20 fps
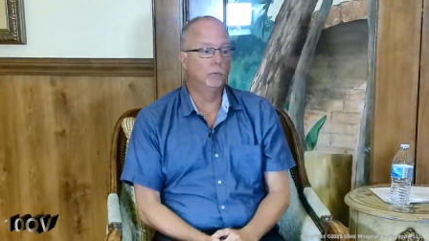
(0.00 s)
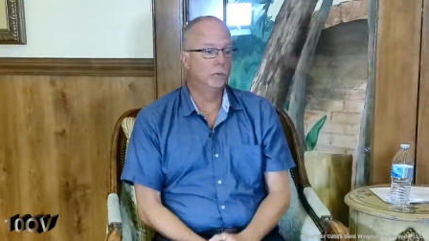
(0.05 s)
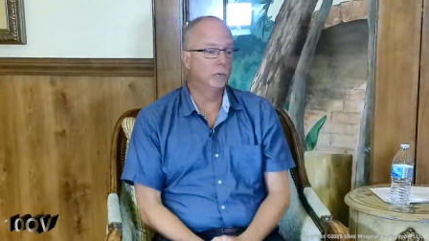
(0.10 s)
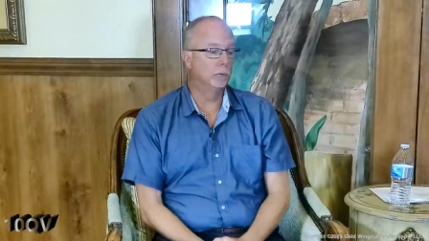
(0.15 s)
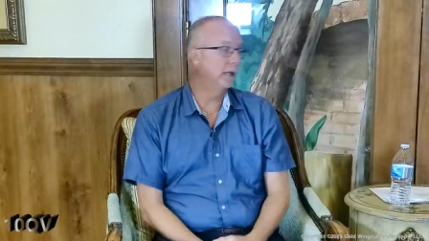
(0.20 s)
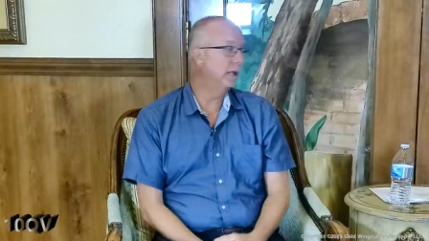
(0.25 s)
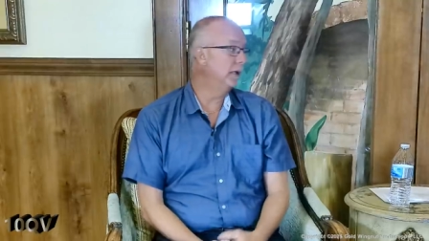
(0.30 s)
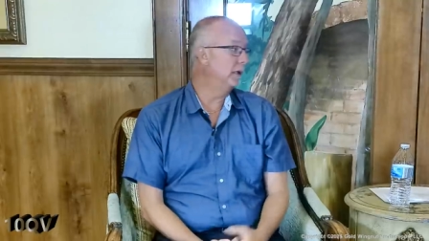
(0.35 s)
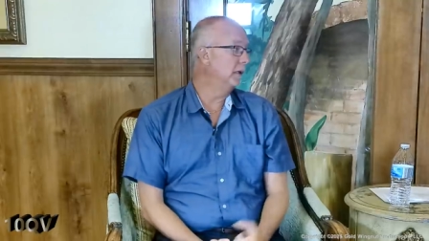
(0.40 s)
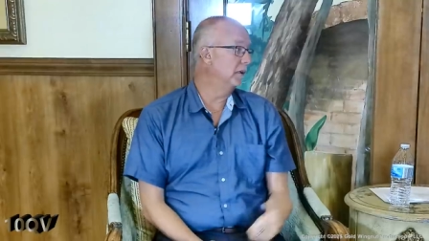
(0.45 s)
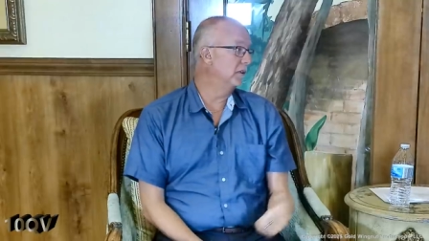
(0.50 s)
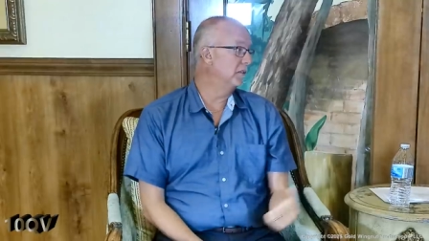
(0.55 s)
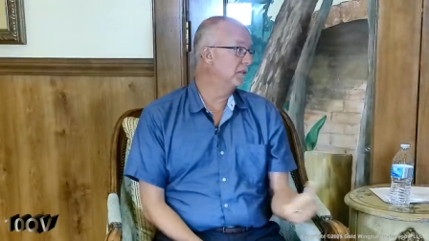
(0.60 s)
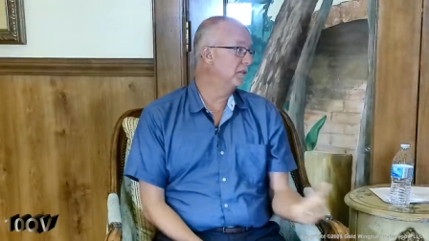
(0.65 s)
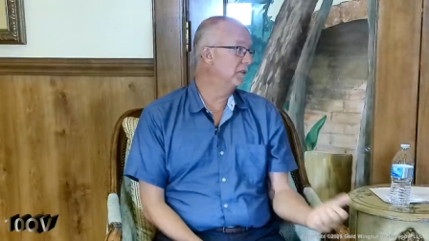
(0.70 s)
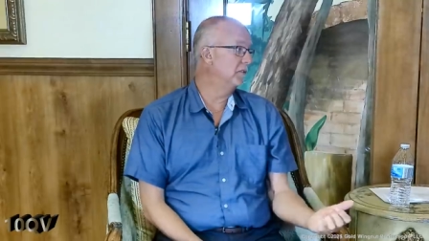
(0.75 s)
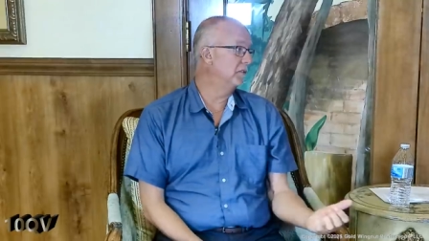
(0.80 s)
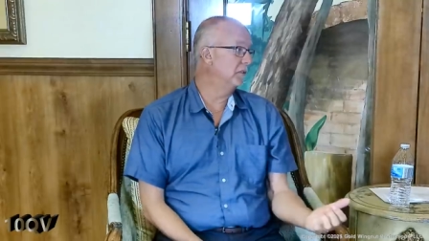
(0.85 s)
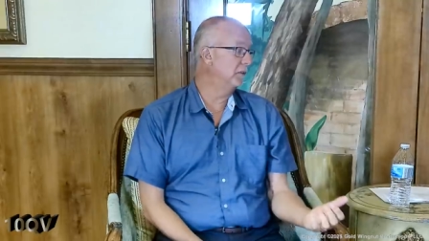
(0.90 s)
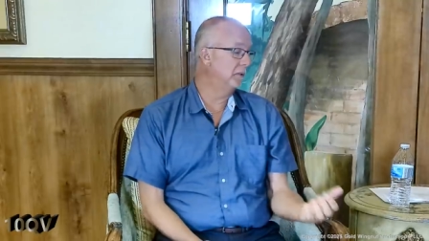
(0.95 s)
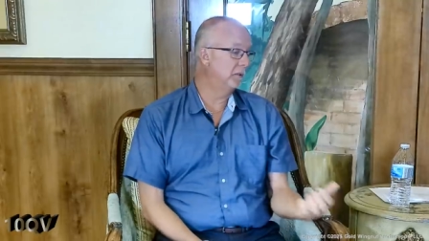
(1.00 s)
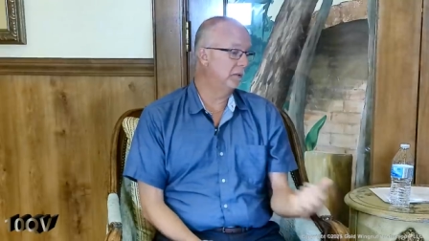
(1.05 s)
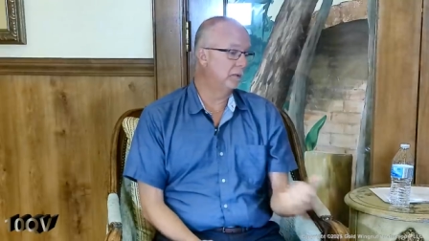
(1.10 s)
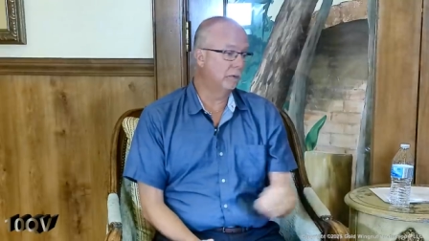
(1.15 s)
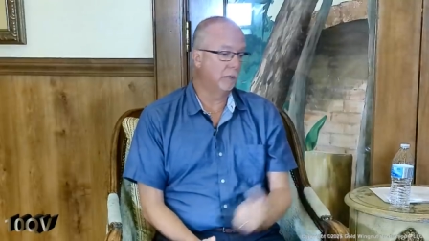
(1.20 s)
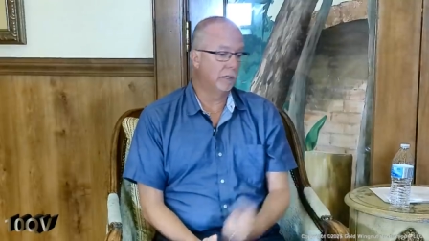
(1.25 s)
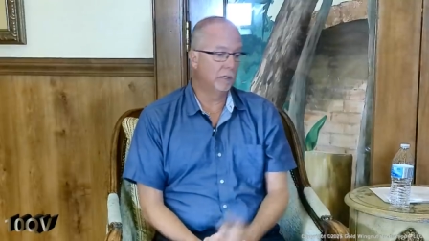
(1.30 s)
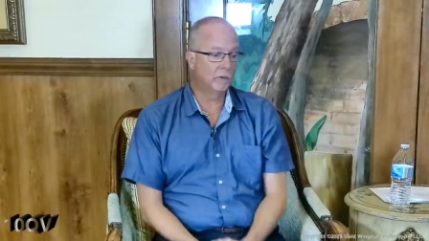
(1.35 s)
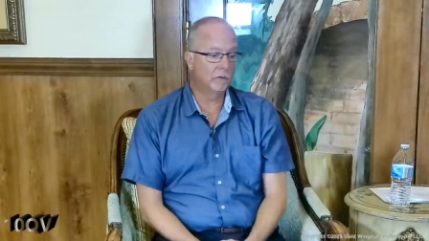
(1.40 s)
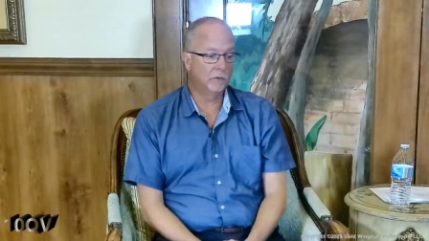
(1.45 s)
great assistant
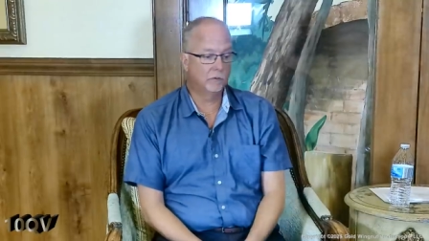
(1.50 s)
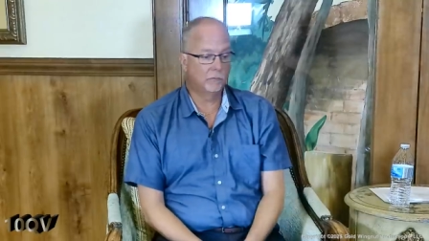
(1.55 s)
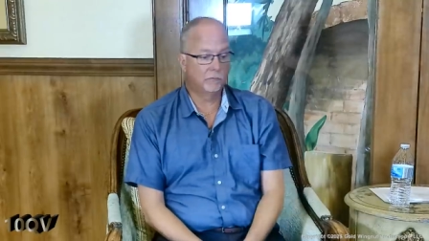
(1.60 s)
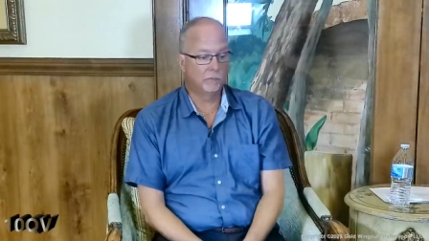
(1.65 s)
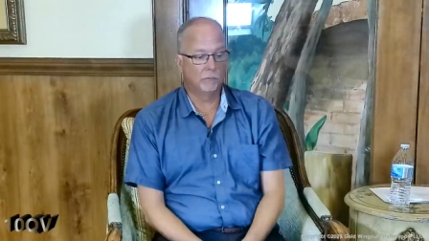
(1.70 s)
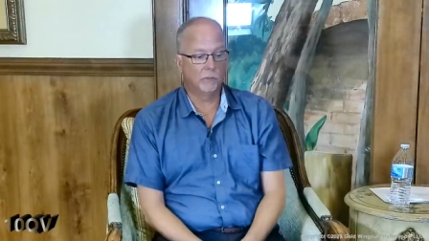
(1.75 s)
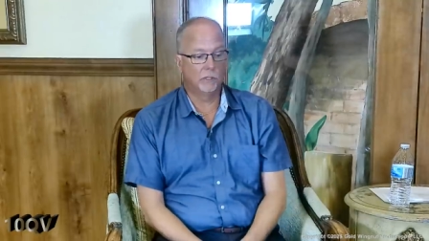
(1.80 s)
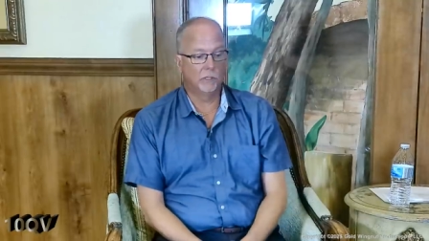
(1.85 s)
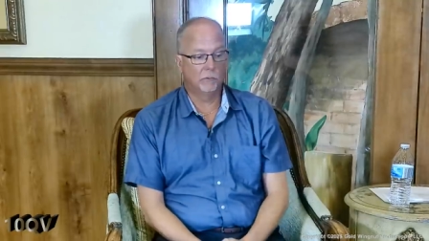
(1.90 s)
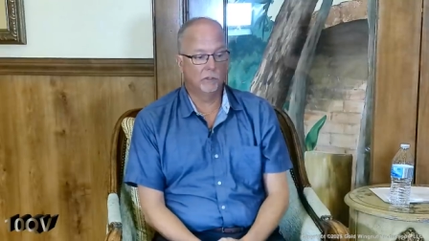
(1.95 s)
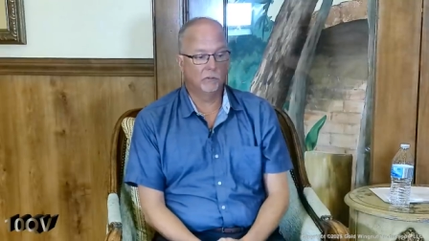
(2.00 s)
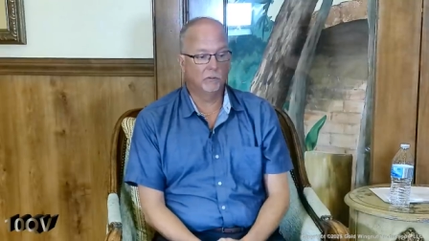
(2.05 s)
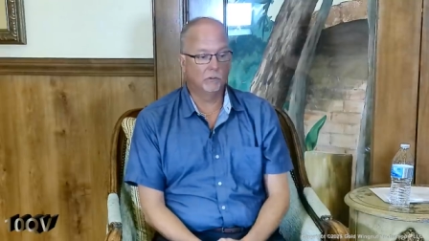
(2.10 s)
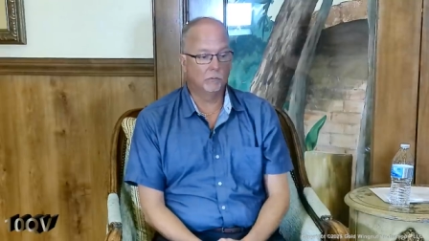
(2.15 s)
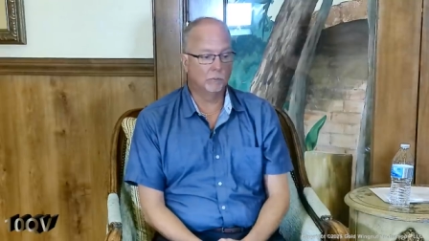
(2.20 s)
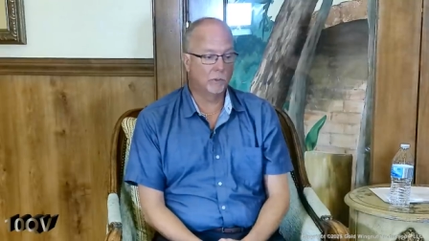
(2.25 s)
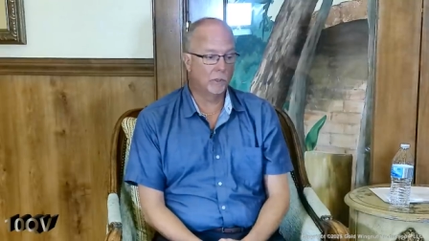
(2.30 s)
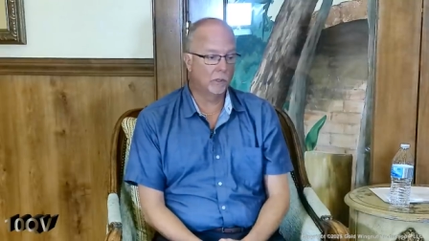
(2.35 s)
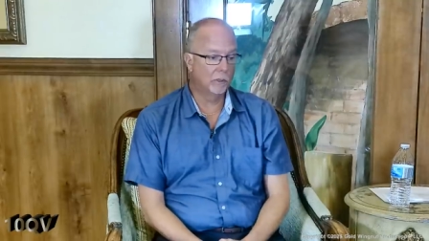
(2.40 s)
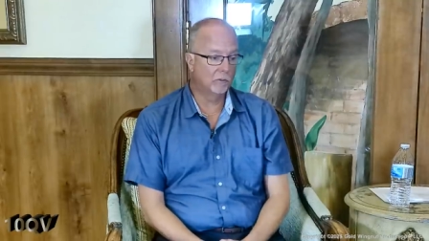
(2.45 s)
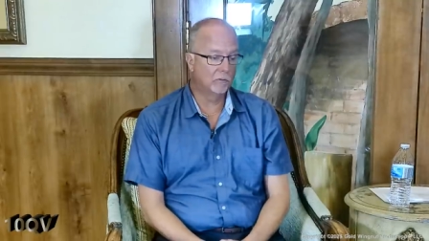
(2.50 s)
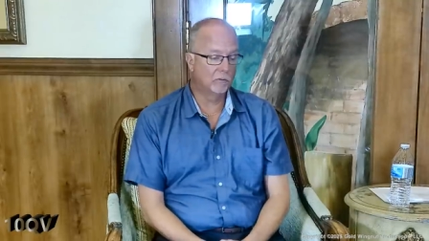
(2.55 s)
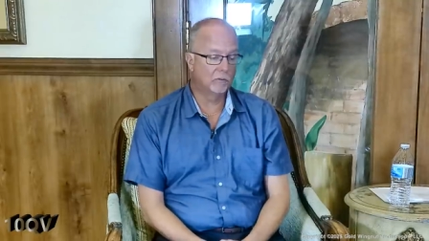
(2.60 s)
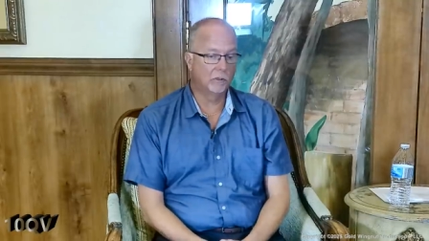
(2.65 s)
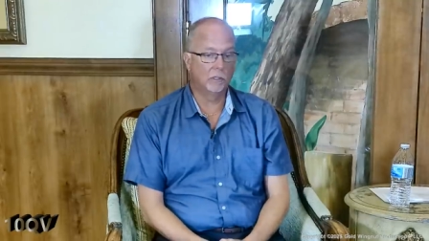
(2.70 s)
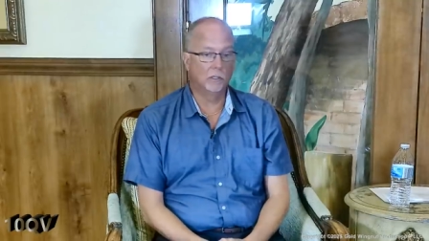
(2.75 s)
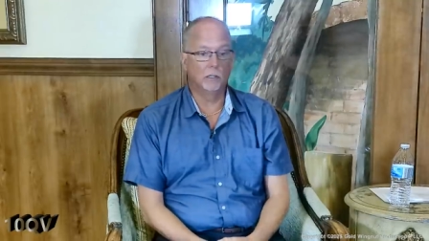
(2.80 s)
directors for Recreation and Parks,